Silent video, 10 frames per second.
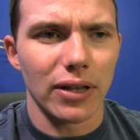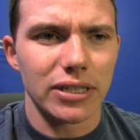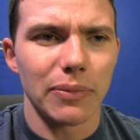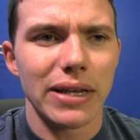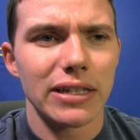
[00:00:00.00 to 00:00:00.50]
Like,
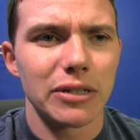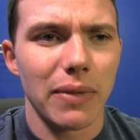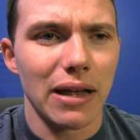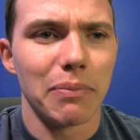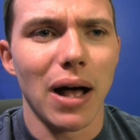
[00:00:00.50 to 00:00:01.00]
something is in
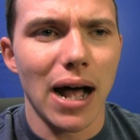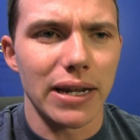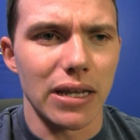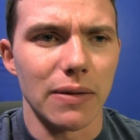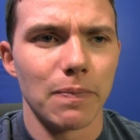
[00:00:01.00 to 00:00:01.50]
my
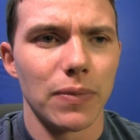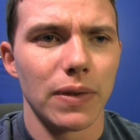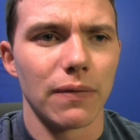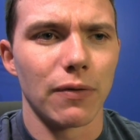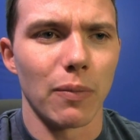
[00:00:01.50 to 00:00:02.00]
body
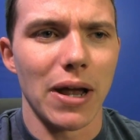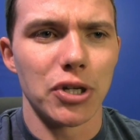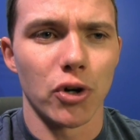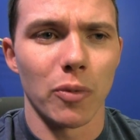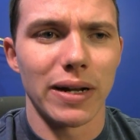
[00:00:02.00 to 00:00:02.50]
from my
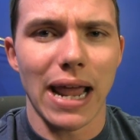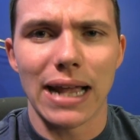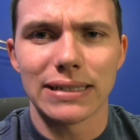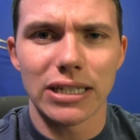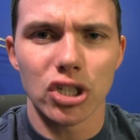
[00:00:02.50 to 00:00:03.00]
German
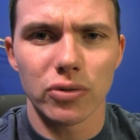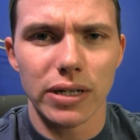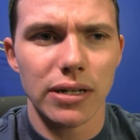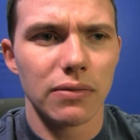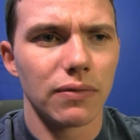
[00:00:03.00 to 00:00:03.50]

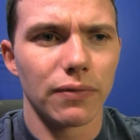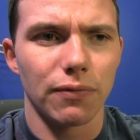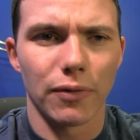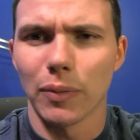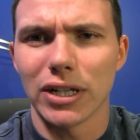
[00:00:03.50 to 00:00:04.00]
ancestry
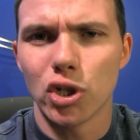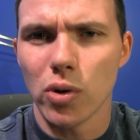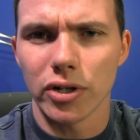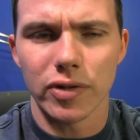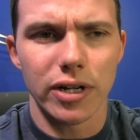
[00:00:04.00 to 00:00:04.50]
from like
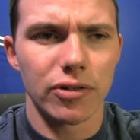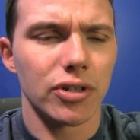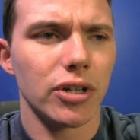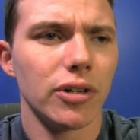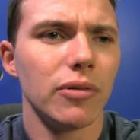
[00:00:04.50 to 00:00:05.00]
200
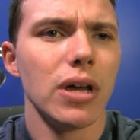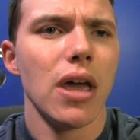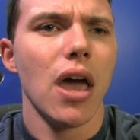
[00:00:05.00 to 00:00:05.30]
years ago,